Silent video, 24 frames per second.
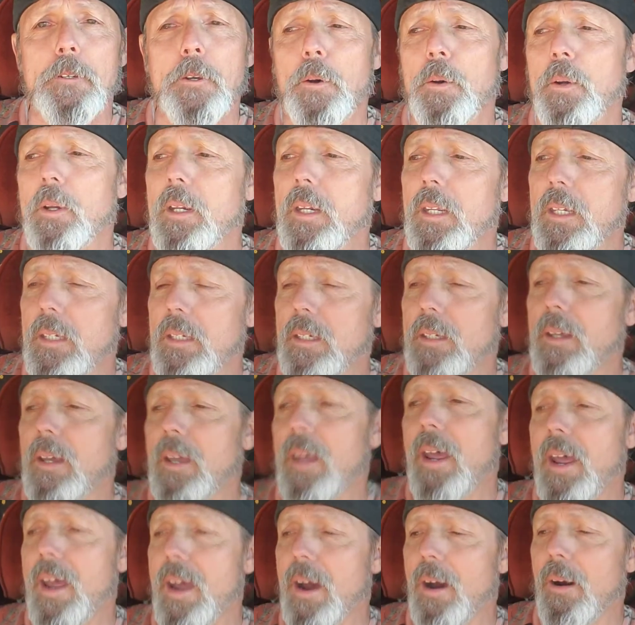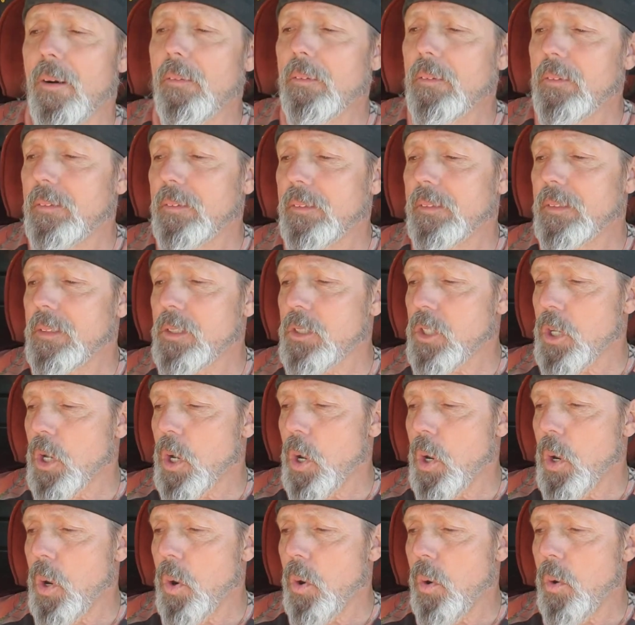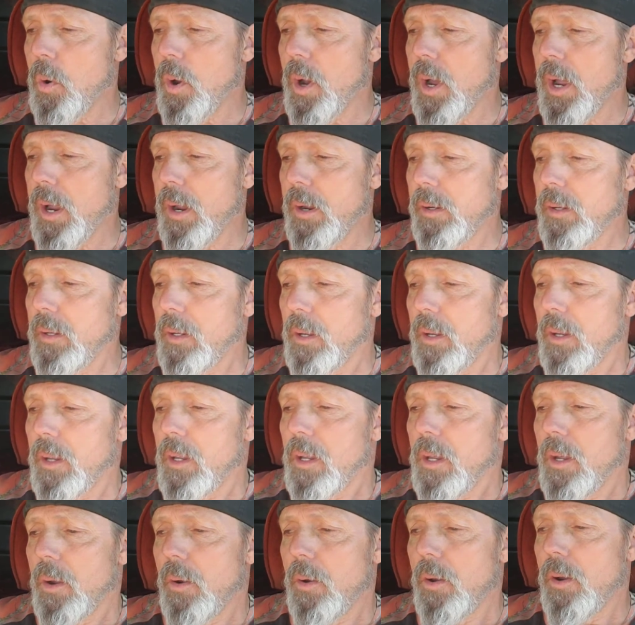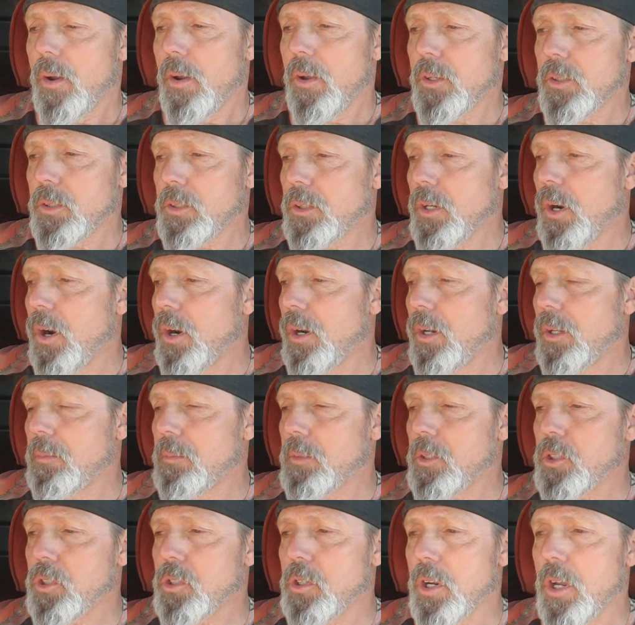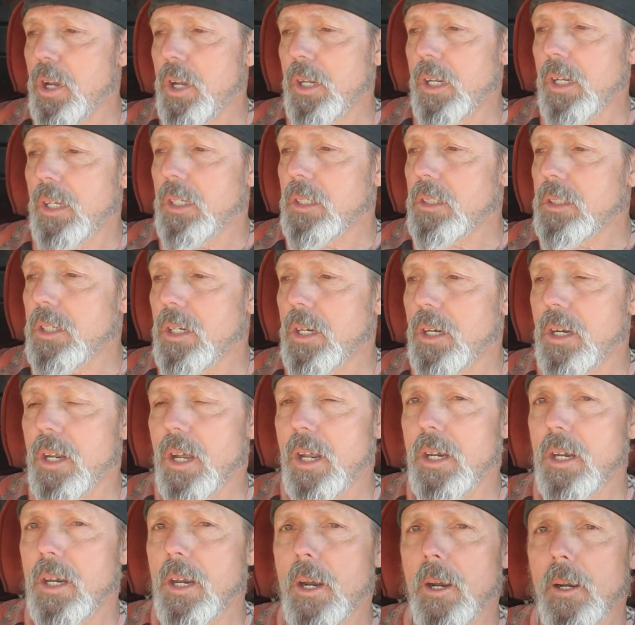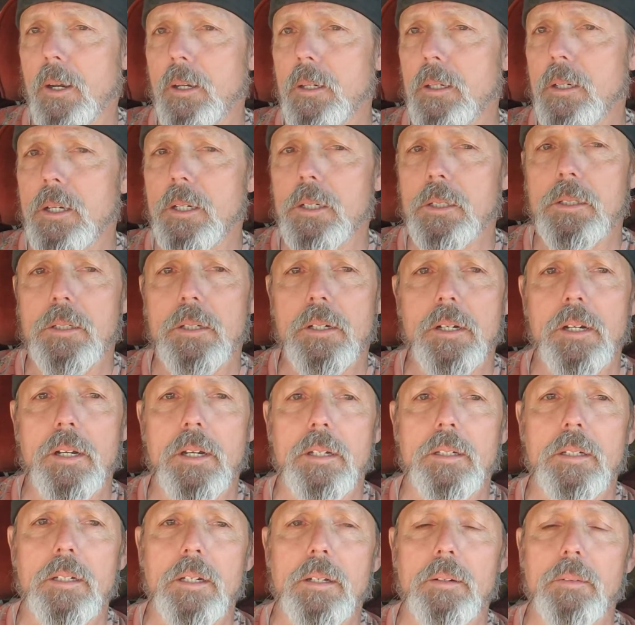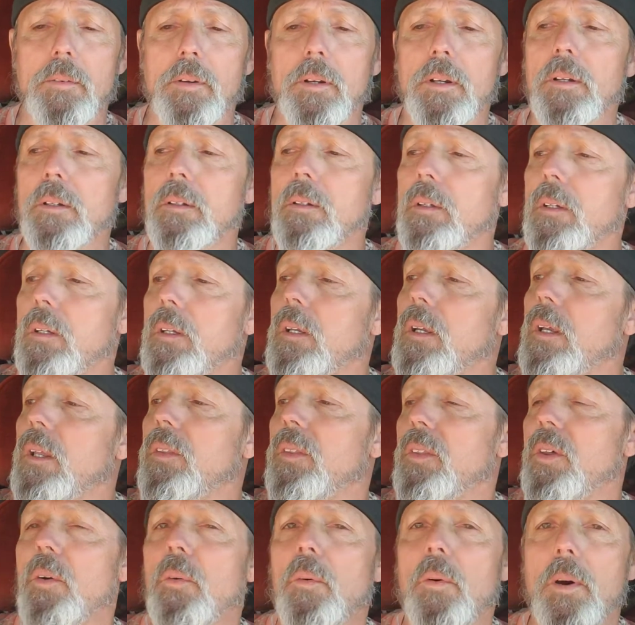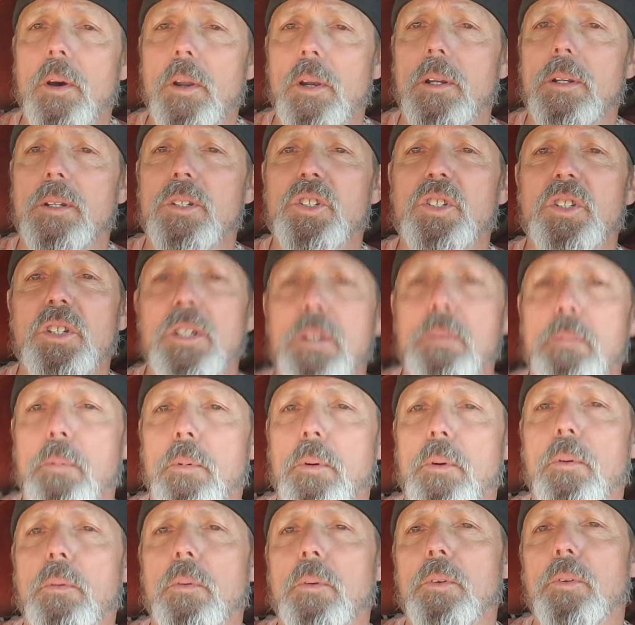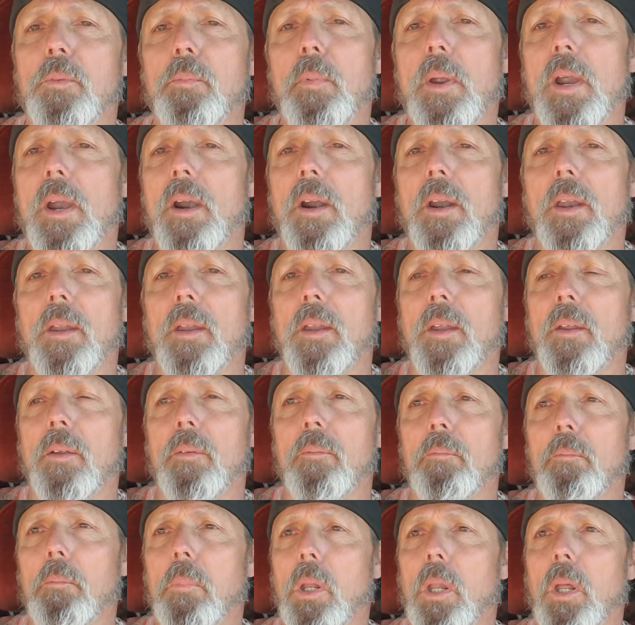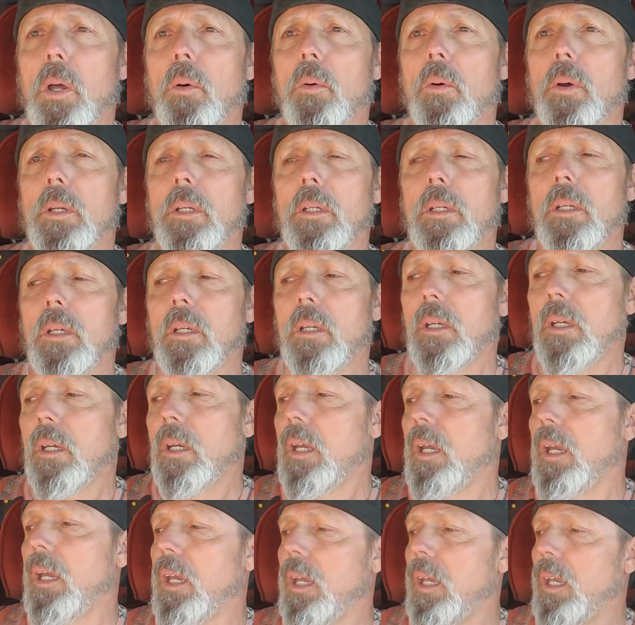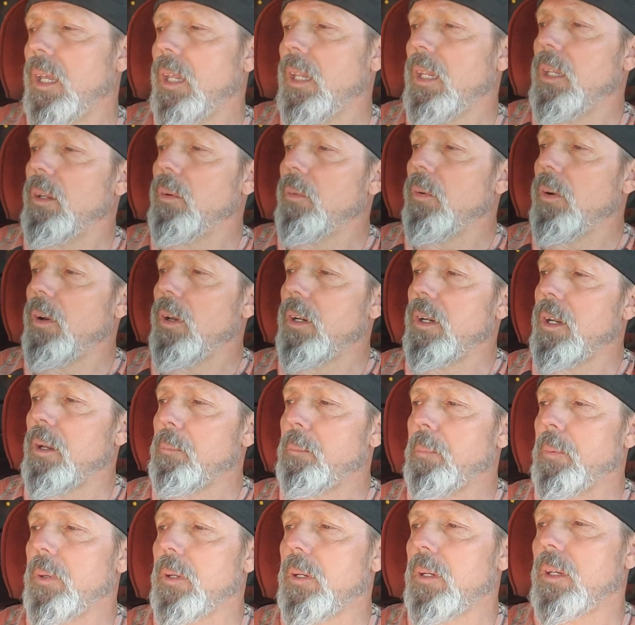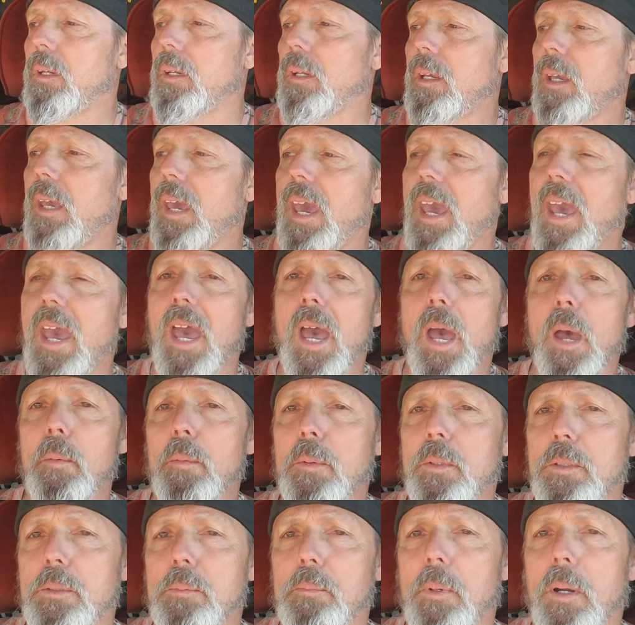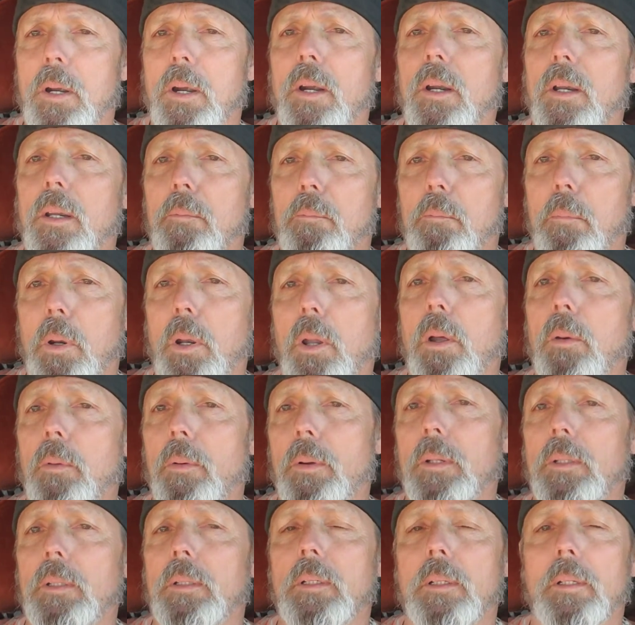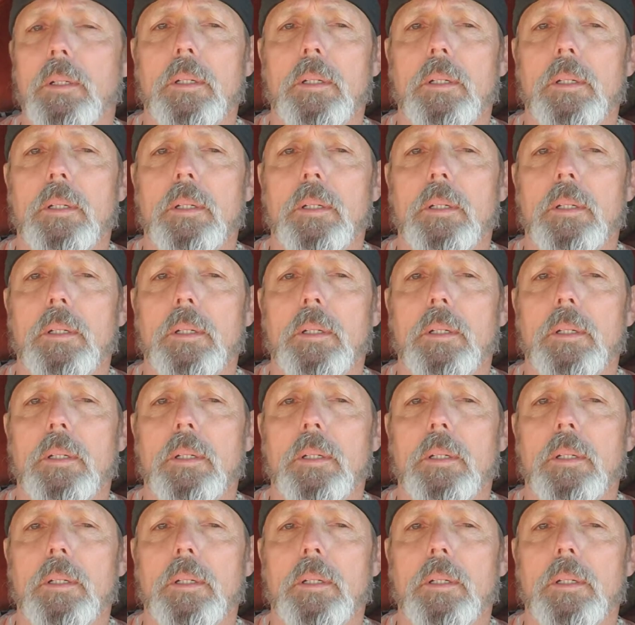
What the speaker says: anyhow, so I started up the truck and turned on the air conditioner. I was like, well, the one in the sleeper was barely blowing, and the one up in the cab is barely blowing.